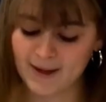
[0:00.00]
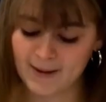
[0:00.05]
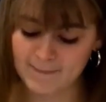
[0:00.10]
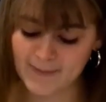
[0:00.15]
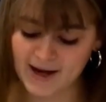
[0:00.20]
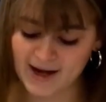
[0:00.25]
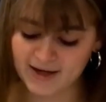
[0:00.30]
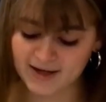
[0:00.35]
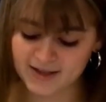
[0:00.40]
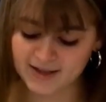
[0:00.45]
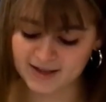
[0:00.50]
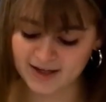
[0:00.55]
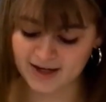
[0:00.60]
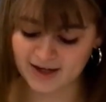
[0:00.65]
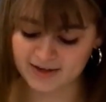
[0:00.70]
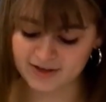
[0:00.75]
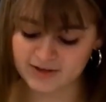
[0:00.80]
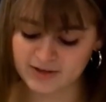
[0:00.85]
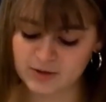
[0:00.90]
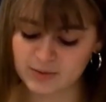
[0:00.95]
Am I a
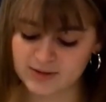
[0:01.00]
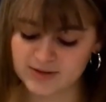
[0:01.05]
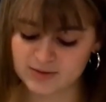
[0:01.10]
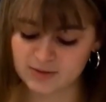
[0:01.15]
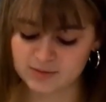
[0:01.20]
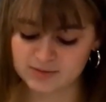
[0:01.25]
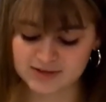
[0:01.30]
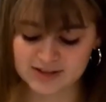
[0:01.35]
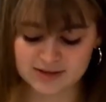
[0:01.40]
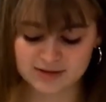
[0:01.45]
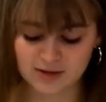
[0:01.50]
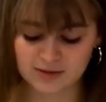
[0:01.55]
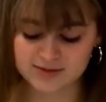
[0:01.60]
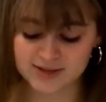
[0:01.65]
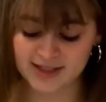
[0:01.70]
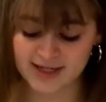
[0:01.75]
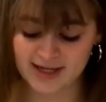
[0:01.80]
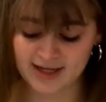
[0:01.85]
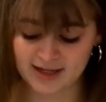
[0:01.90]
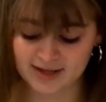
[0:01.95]
God who is only
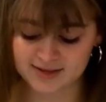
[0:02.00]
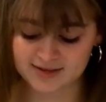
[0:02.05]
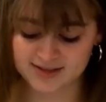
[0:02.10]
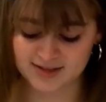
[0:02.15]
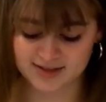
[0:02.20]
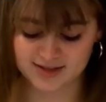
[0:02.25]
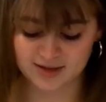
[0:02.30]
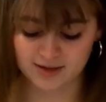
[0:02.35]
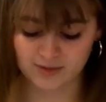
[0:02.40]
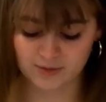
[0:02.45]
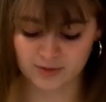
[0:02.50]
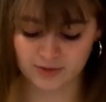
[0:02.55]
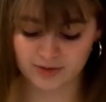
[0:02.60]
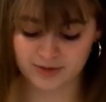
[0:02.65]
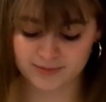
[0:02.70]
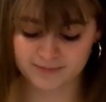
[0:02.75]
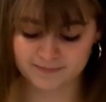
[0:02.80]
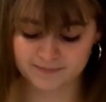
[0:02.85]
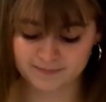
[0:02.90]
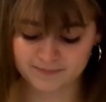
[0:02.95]
close at hand, says the Lord?